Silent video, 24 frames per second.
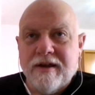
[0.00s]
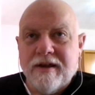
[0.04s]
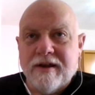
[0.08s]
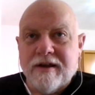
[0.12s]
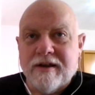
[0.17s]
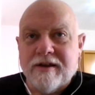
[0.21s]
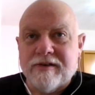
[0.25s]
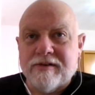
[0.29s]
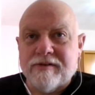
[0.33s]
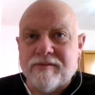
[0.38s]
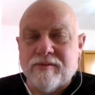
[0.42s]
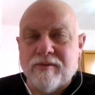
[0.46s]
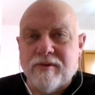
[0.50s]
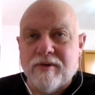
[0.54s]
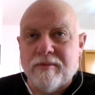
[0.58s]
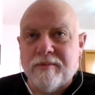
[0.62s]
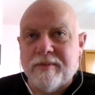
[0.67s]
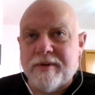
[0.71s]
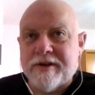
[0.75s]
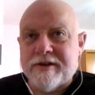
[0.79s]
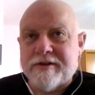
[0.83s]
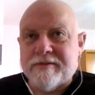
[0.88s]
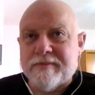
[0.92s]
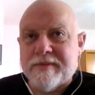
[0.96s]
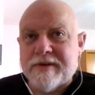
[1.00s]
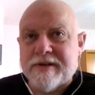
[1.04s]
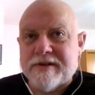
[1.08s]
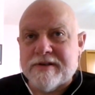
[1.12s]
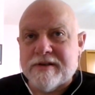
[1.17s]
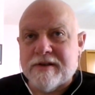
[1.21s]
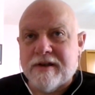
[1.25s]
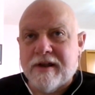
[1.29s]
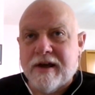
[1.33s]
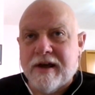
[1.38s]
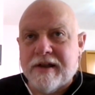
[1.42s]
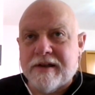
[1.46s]
because War and Peace means a
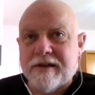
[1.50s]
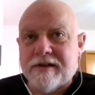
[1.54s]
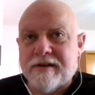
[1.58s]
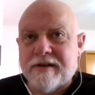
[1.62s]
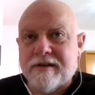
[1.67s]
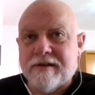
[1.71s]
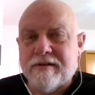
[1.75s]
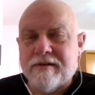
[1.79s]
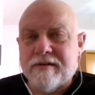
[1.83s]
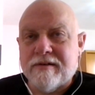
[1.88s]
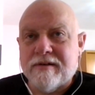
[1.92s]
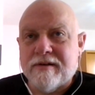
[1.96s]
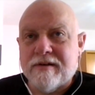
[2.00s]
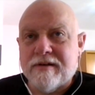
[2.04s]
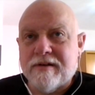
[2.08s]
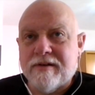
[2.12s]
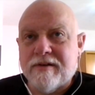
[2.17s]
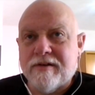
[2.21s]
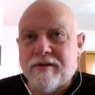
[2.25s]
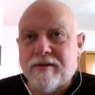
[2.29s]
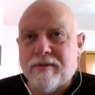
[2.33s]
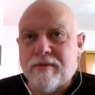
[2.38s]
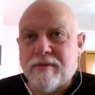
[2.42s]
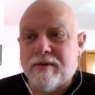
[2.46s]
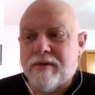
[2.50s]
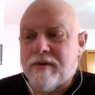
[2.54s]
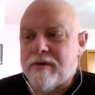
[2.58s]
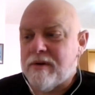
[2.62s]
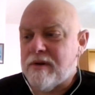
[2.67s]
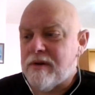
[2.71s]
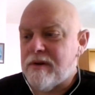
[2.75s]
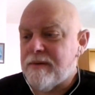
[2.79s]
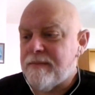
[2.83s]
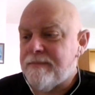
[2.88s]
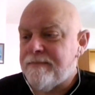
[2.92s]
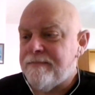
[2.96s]
lot to the world.